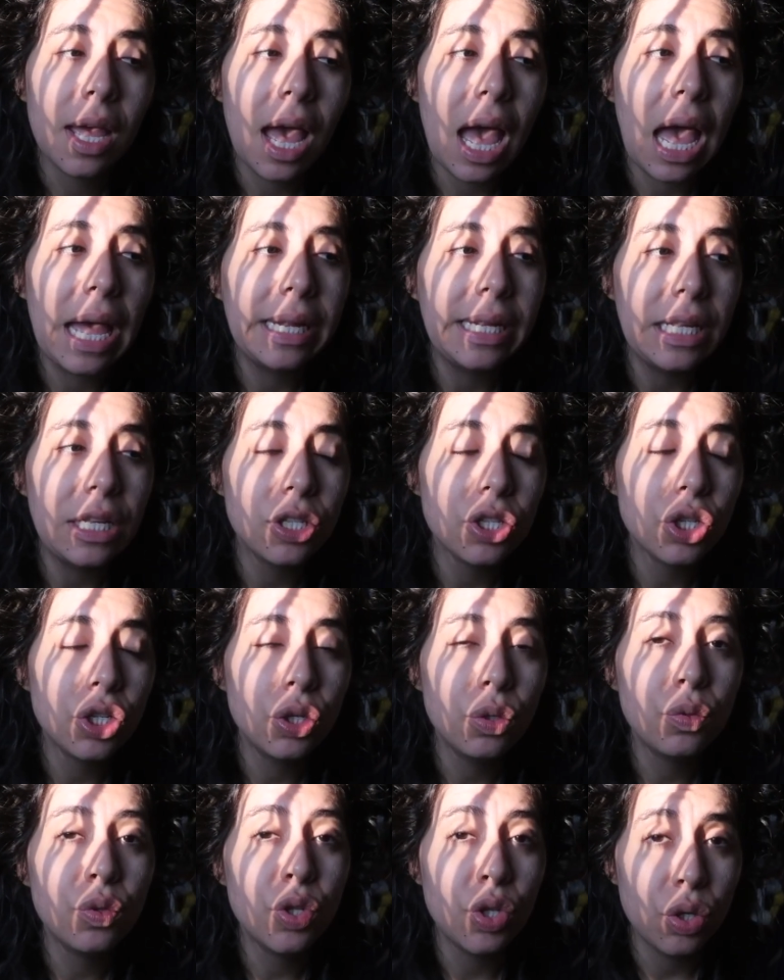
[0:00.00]
I need to
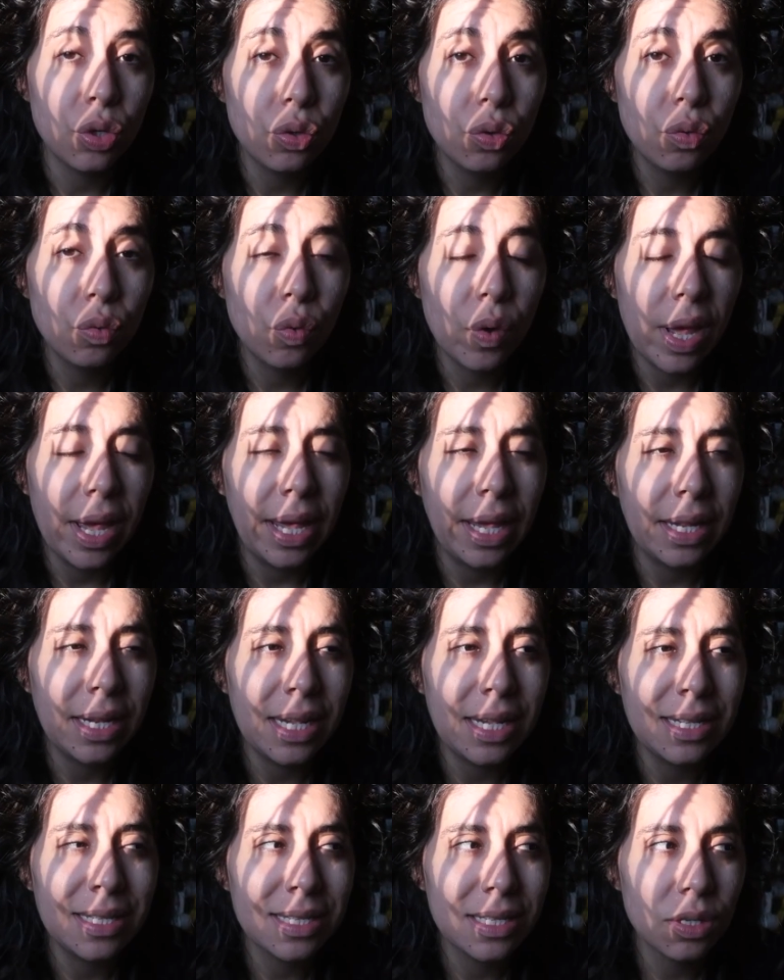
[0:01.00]
do 2, and it's